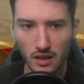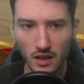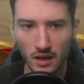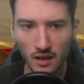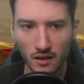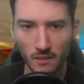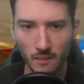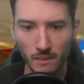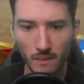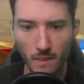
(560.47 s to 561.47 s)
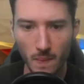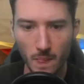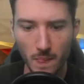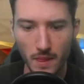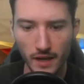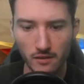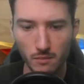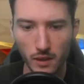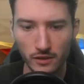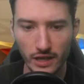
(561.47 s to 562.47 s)
I can
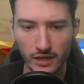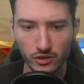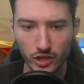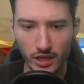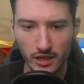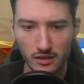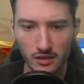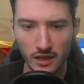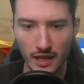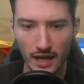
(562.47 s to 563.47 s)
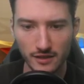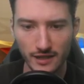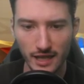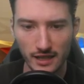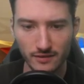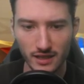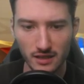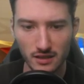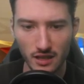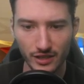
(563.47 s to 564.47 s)
play Rattlechains and then activate.
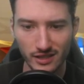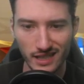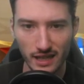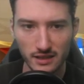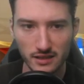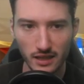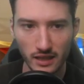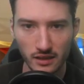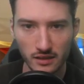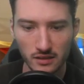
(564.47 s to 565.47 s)
I have exactly 10.